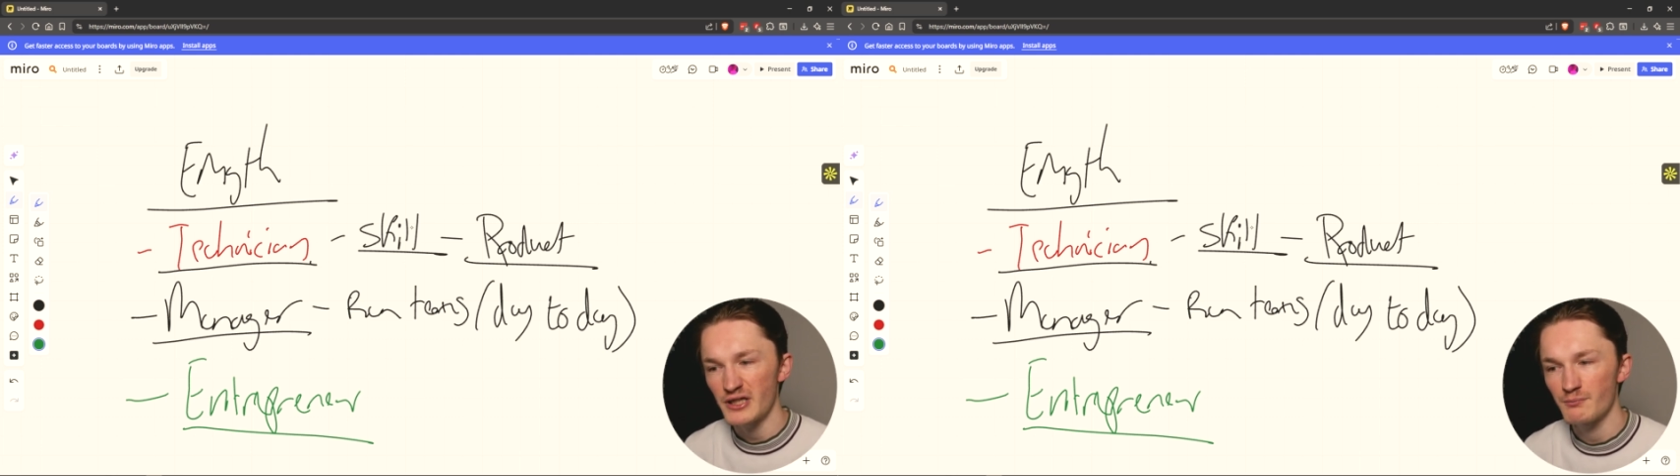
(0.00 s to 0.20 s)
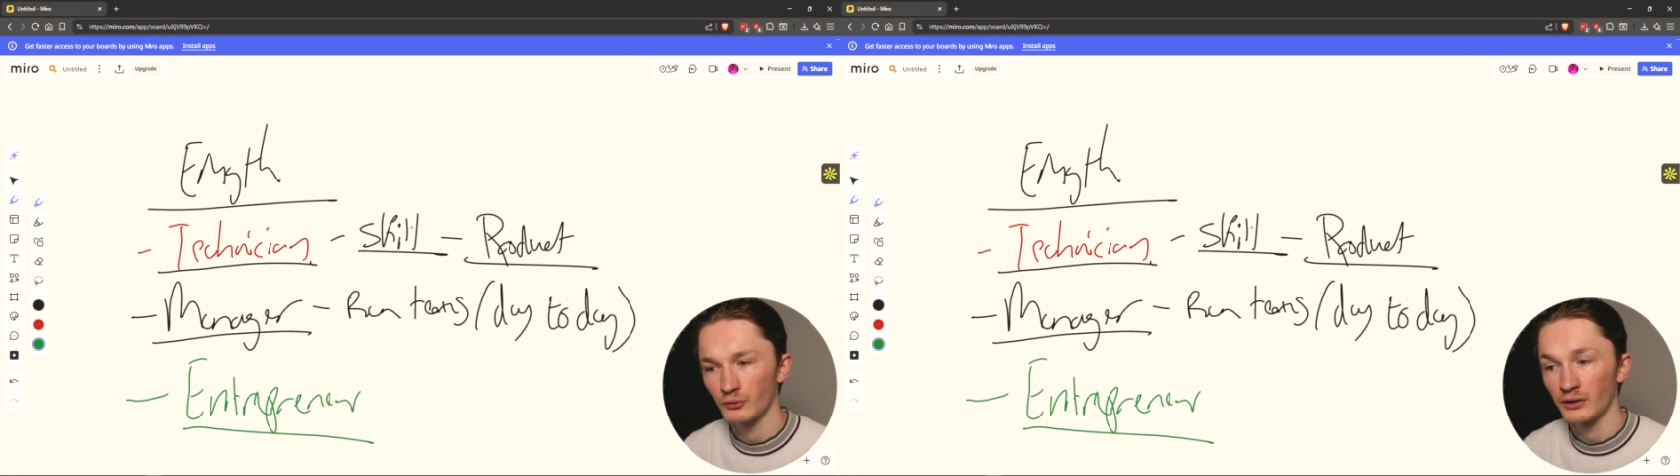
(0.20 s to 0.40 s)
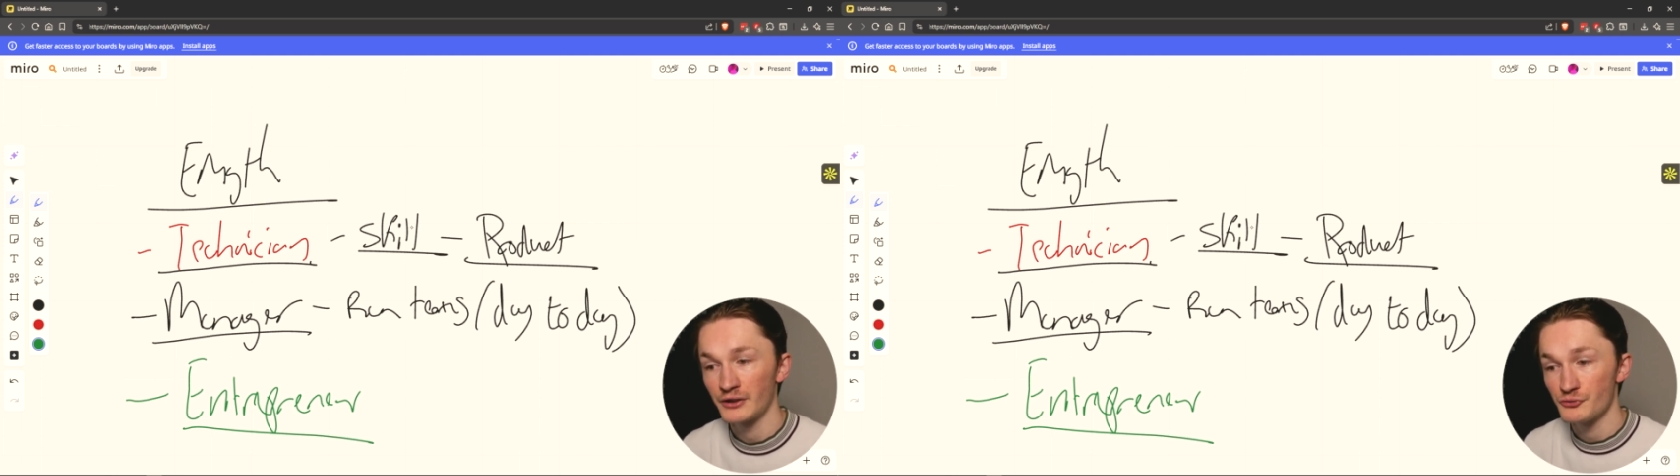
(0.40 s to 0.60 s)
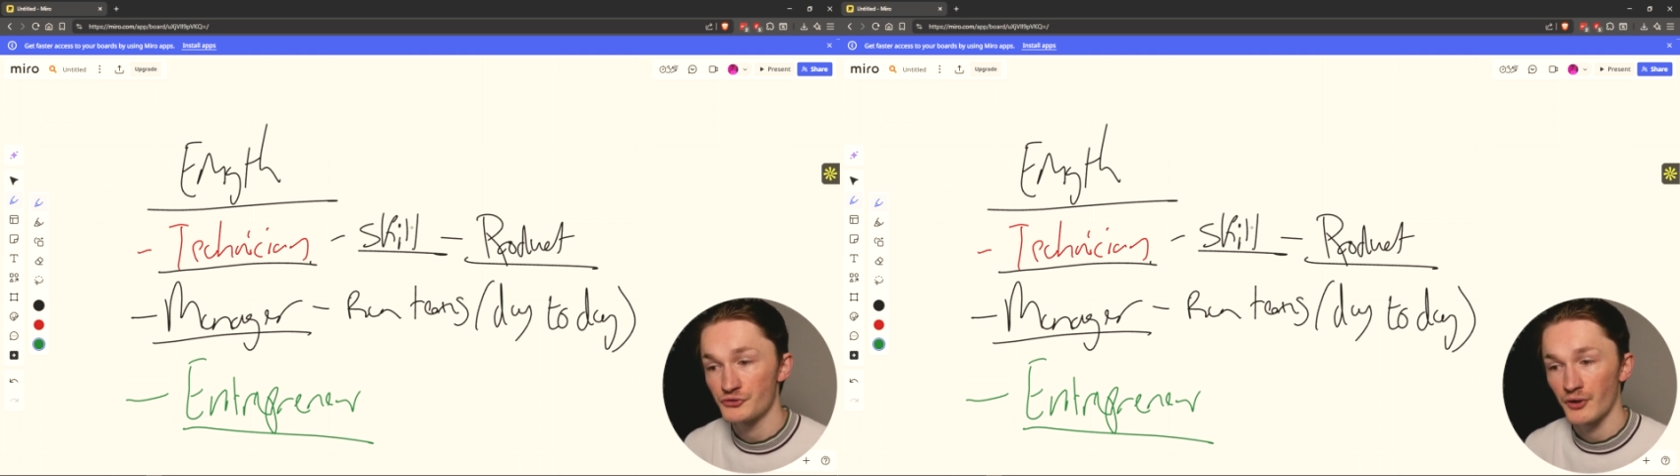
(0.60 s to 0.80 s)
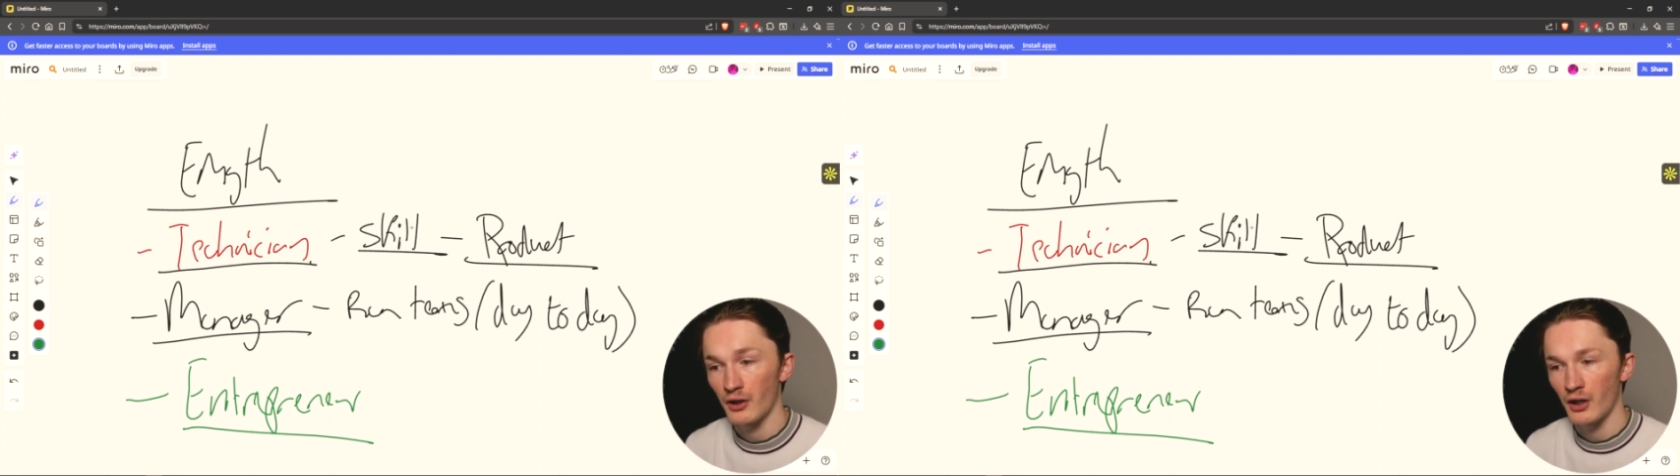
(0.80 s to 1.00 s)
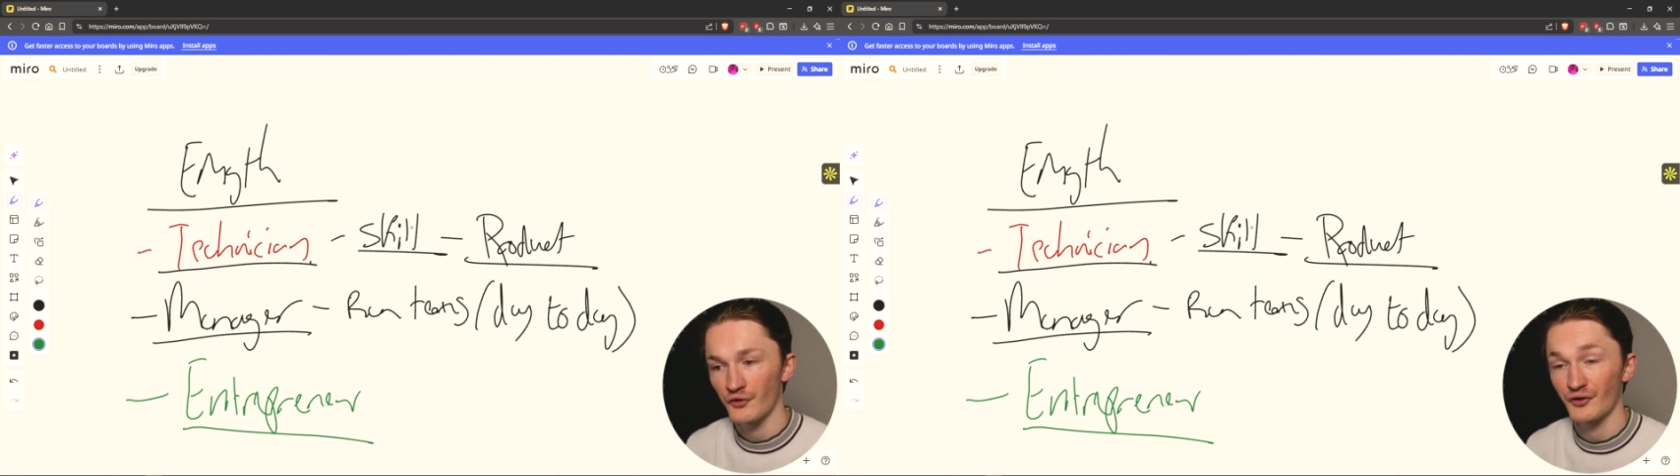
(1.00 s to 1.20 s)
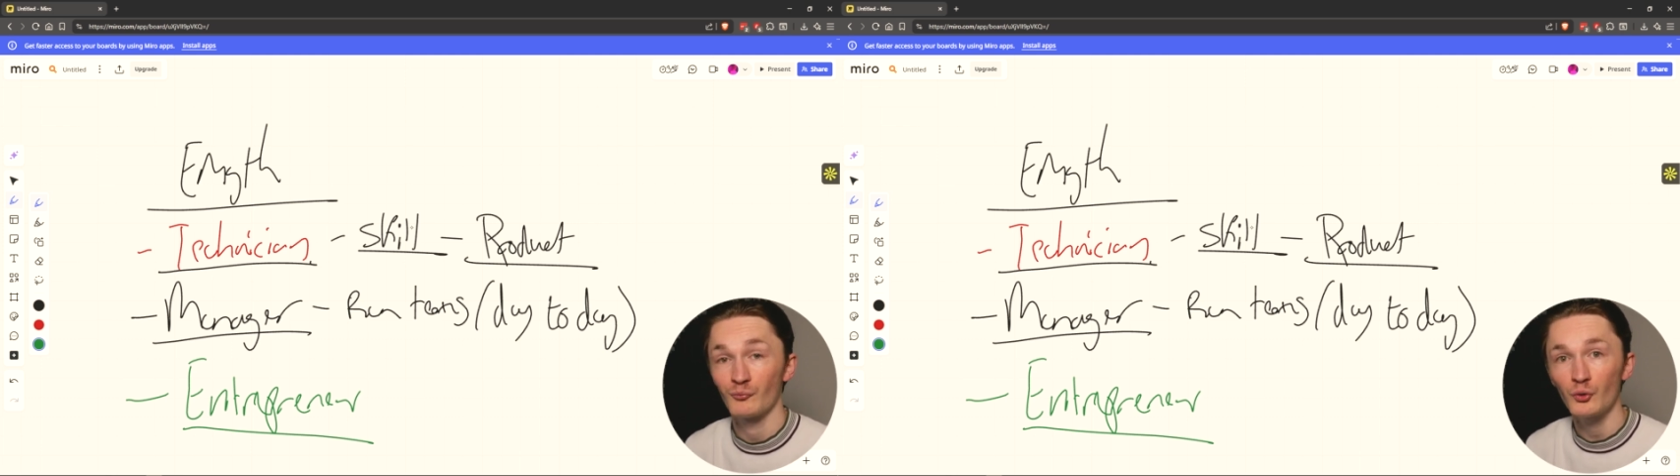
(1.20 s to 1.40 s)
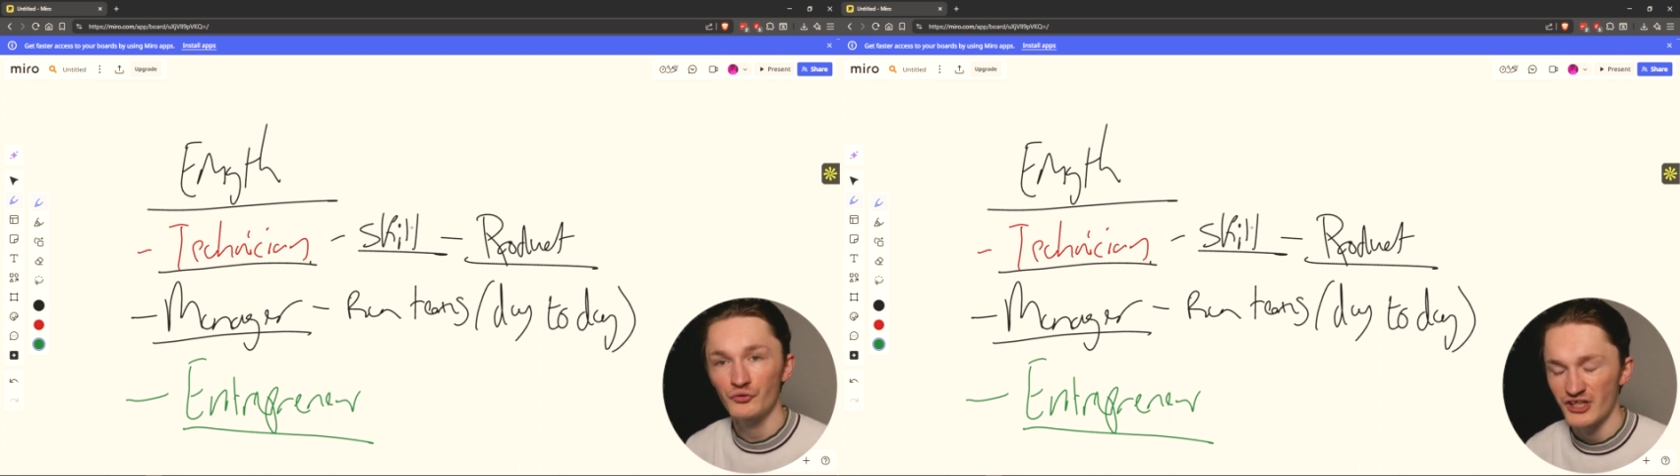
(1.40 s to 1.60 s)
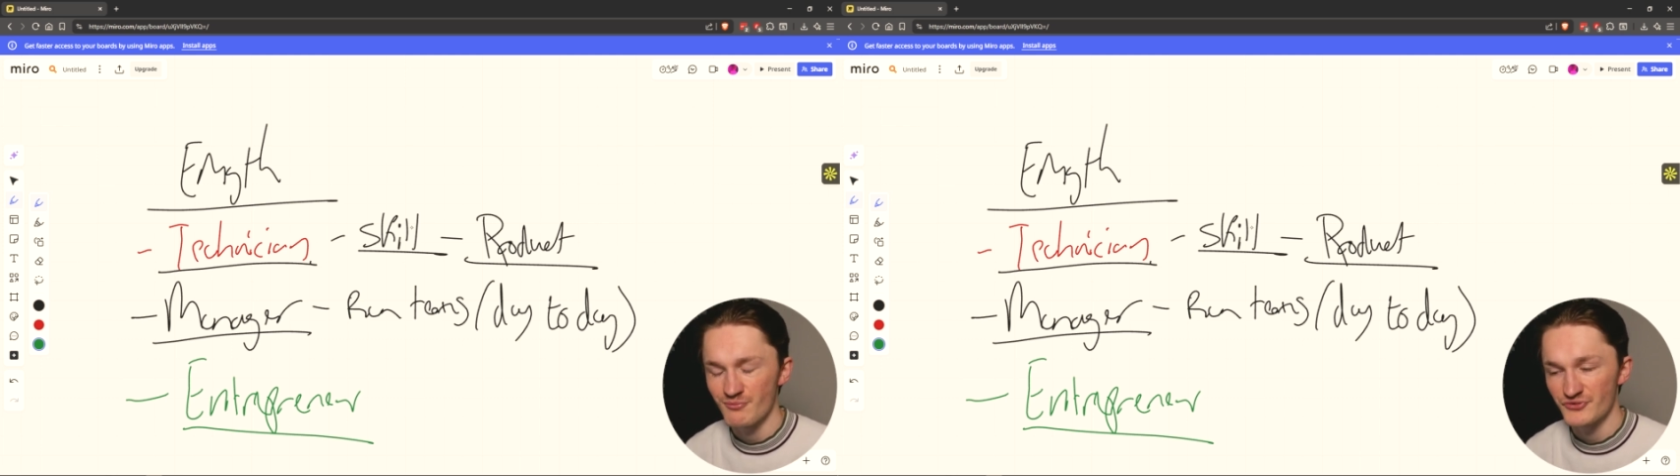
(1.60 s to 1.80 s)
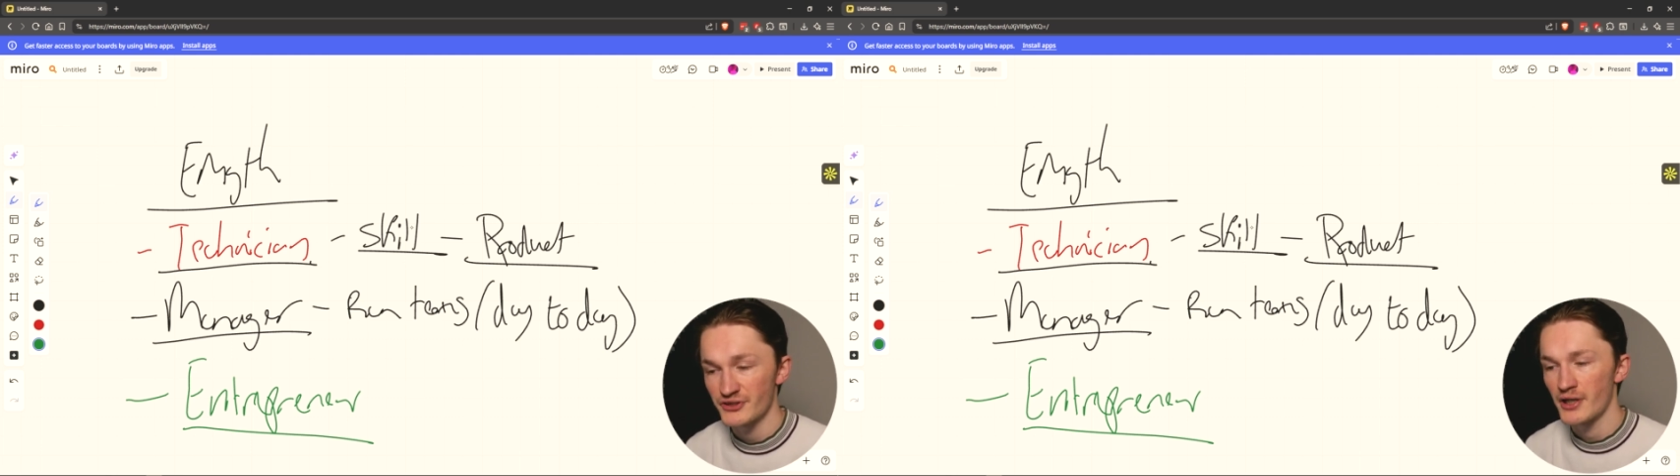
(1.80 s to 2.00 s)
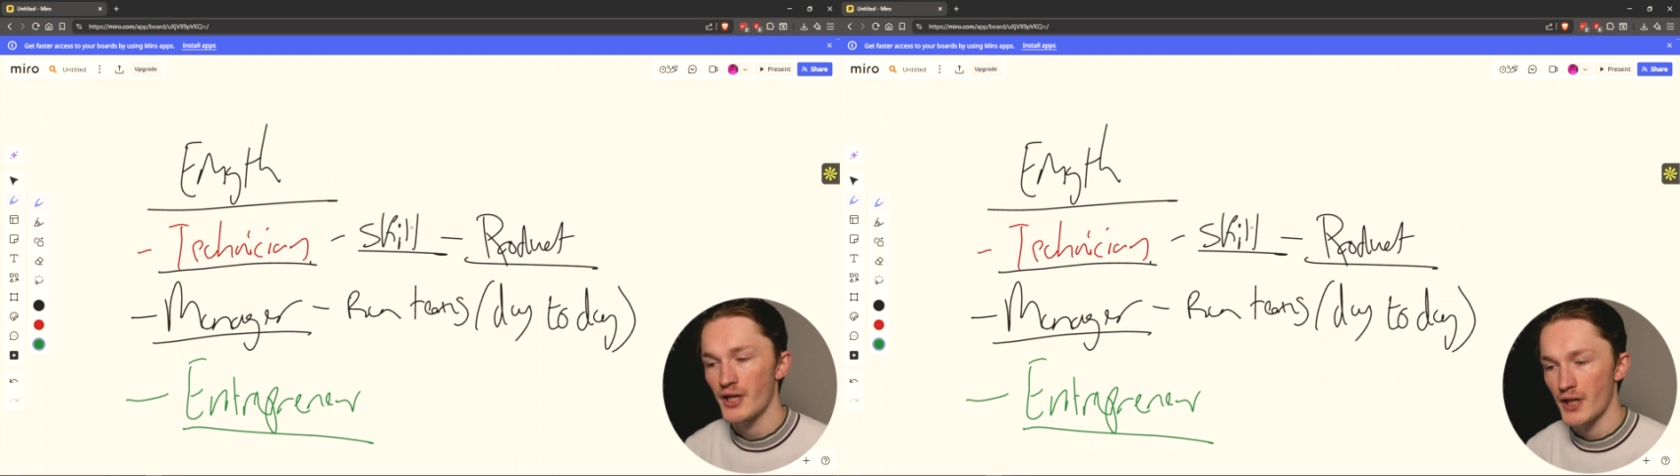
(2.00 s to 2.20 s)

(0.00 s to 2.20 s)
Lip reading: people and you start hiring more teams,